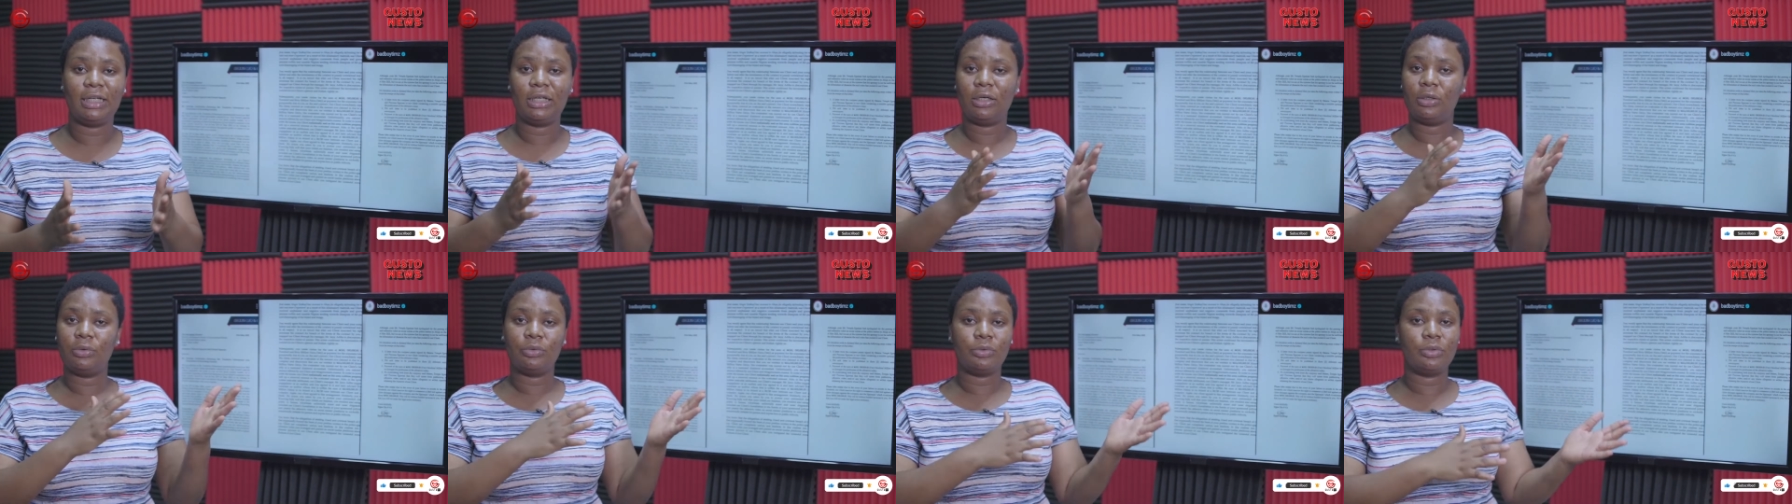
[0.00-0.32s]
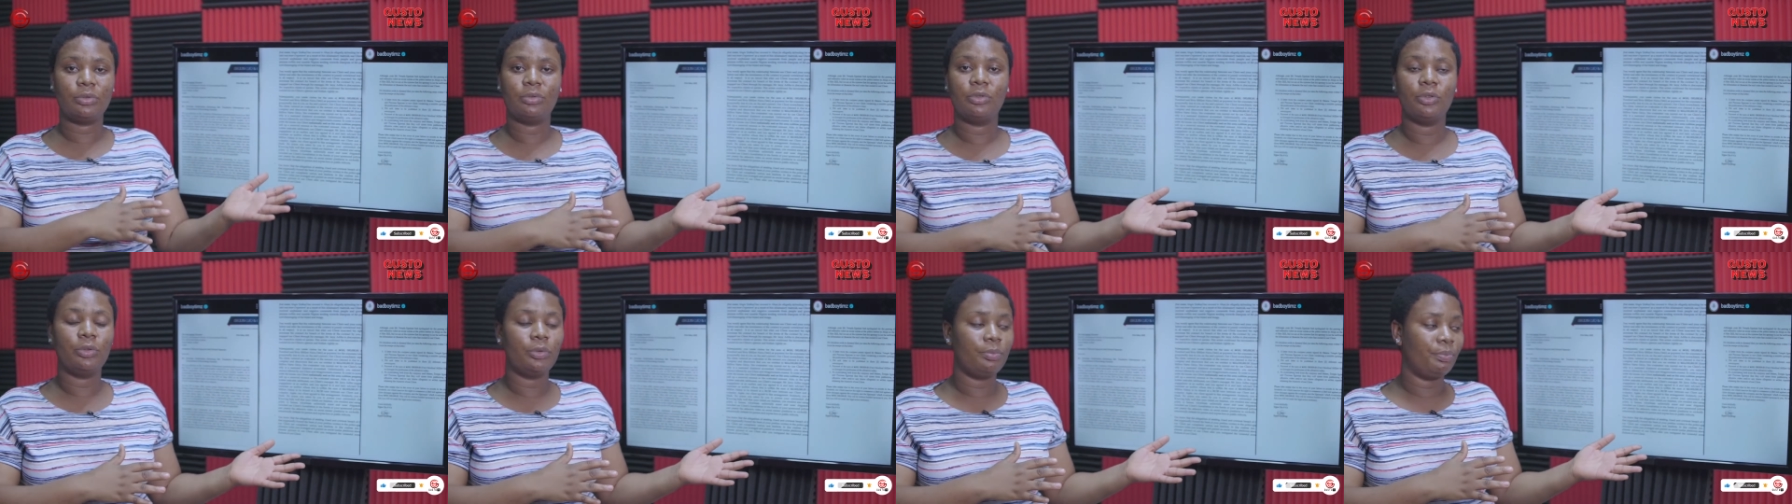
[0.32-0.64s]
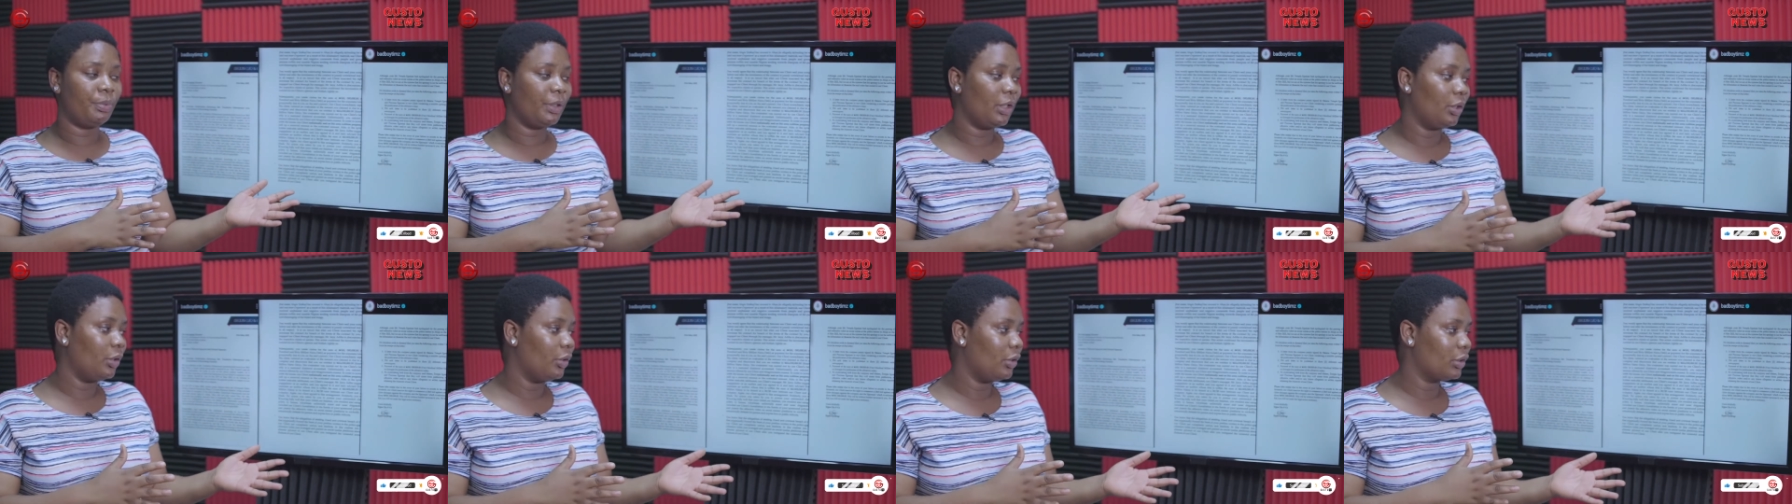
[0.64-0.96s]
now know,
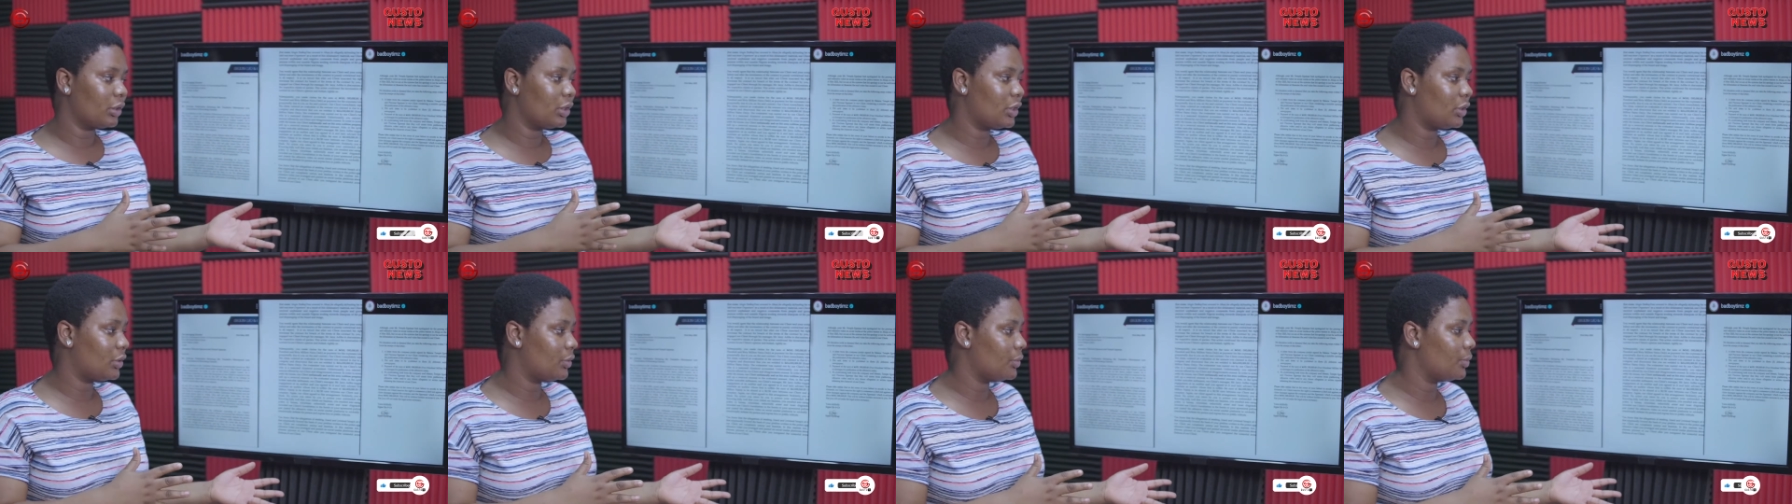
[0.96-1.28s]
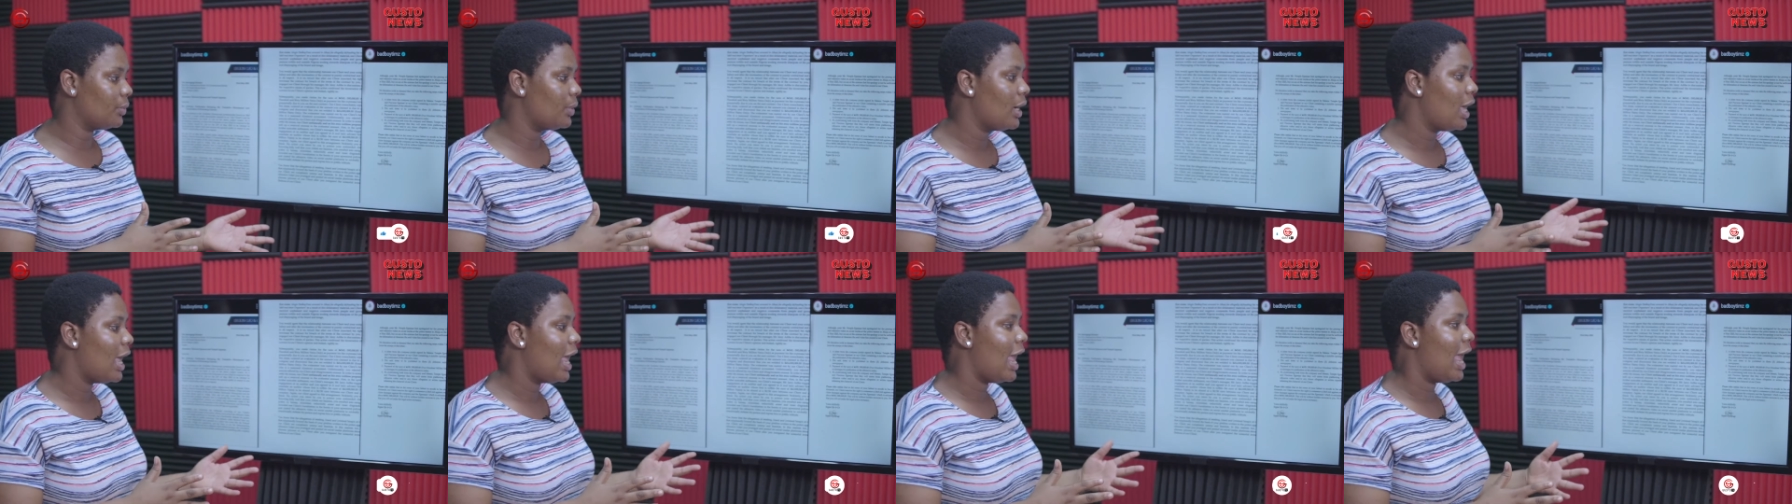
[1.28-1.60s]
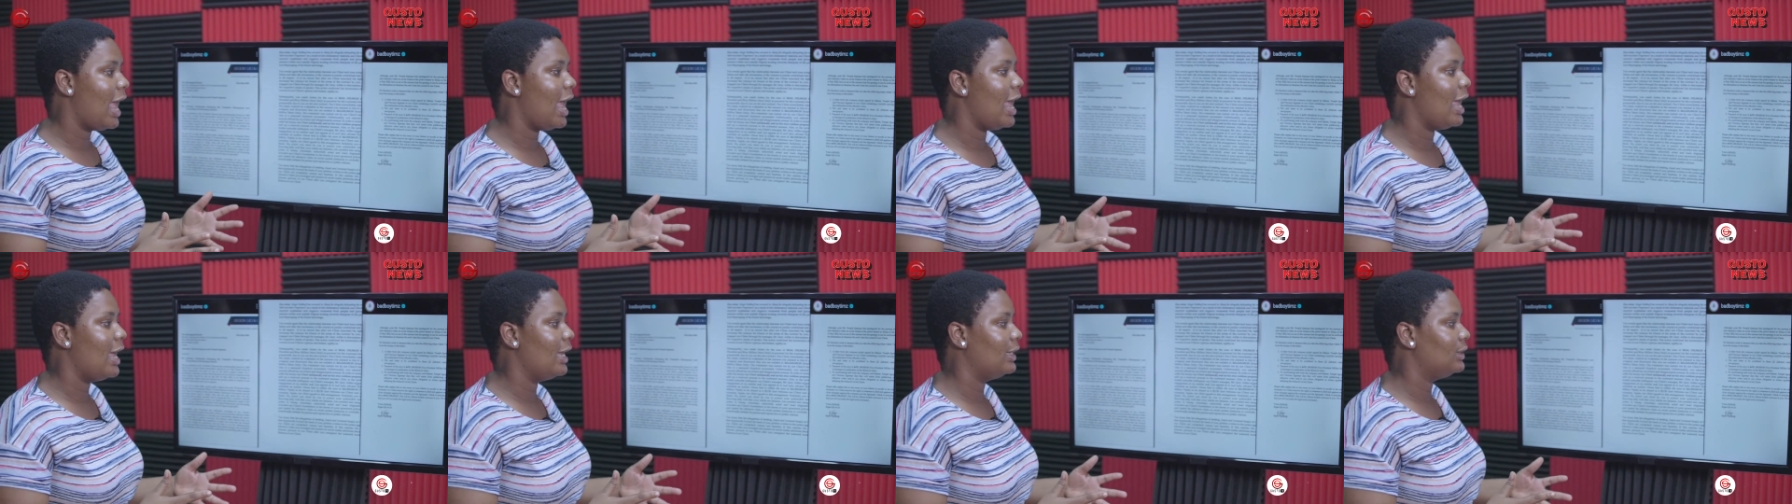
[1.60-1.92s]
belongs to.
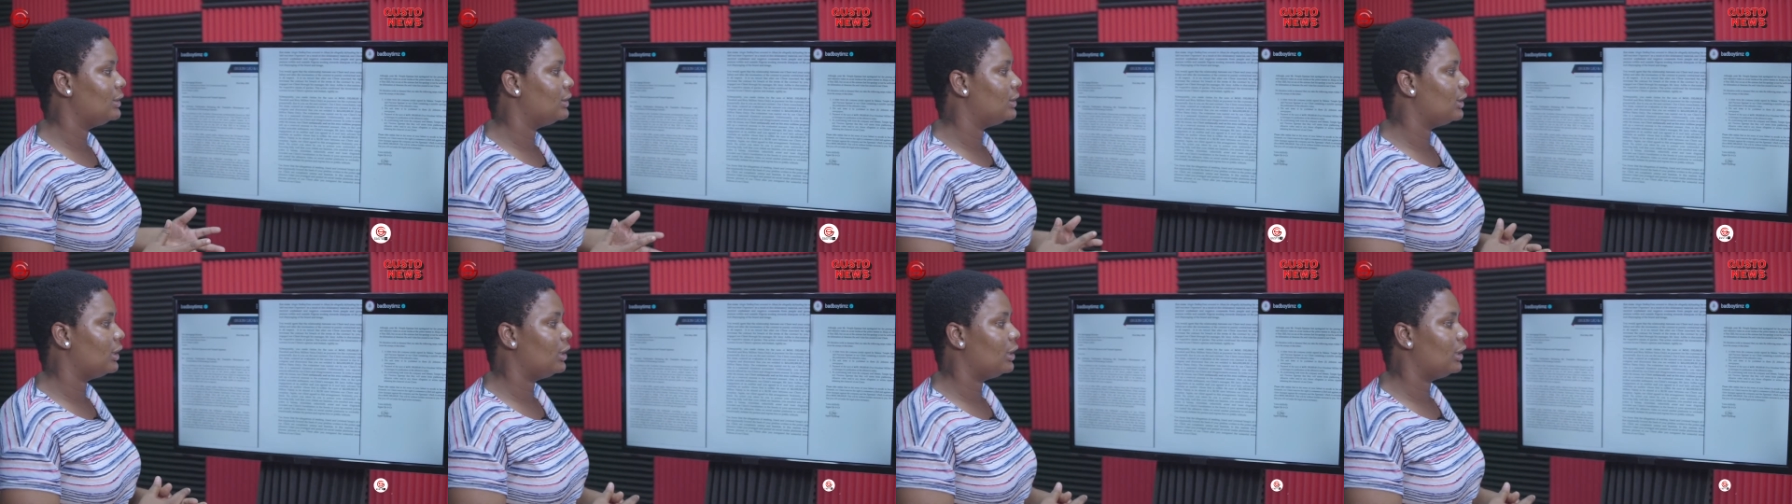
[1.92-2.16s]
And